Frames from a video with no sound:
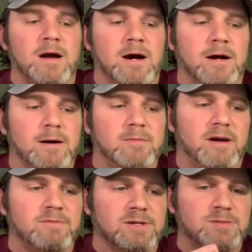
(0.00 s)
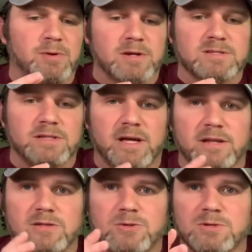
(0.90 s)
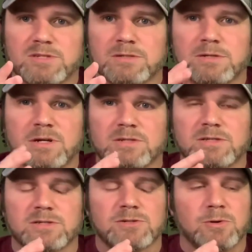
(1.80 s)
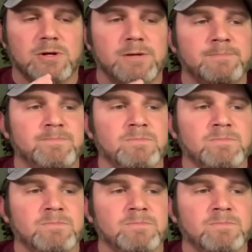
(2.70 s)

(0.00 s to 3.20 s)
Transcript: Um, I've experienced a lot of the twists and turns of the story,